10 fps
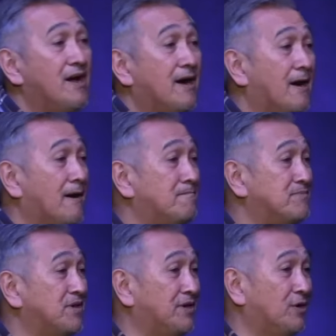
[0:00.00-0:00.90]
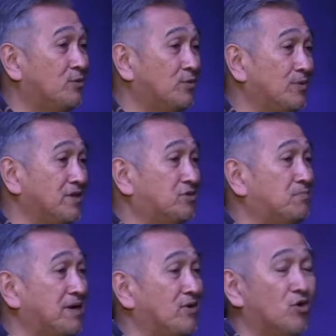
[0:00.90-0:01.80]
Um, you know, it's
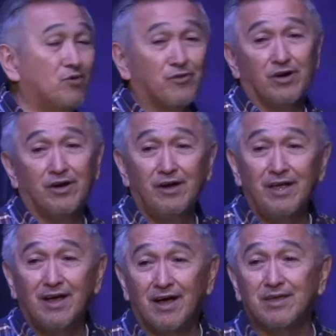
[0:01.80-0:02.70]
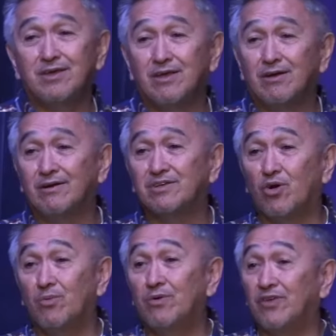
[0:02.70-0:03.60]
been over a year, it's
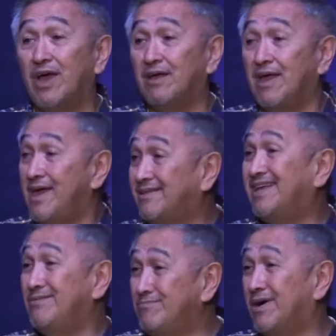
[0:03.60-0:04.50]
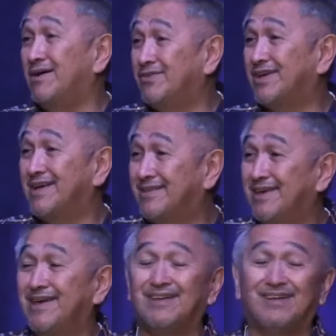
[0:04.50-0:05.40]
almost uh, 18 months, I
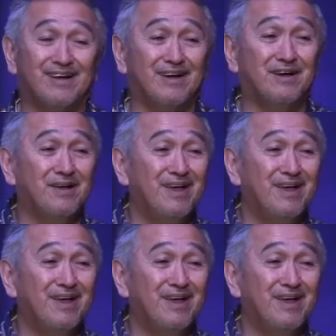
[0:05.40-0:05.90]
think, uh,